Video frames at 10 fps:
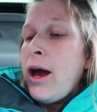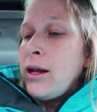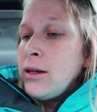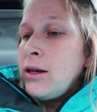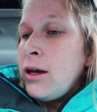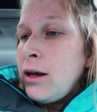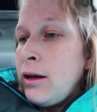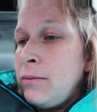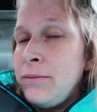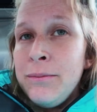And
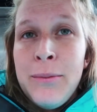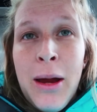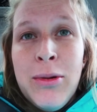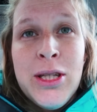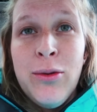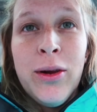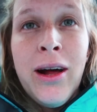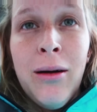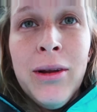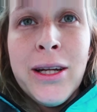maybe she will
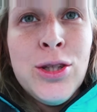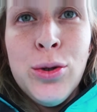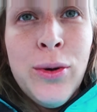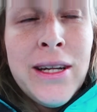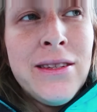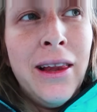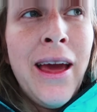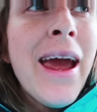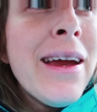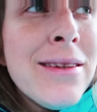come like 2 weeks
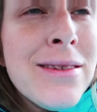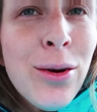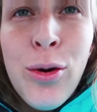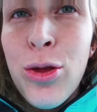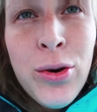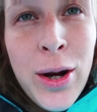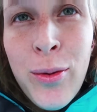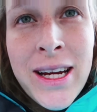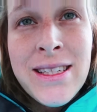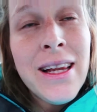late or 3
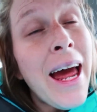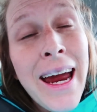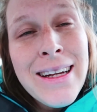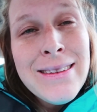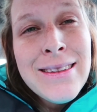weeks late.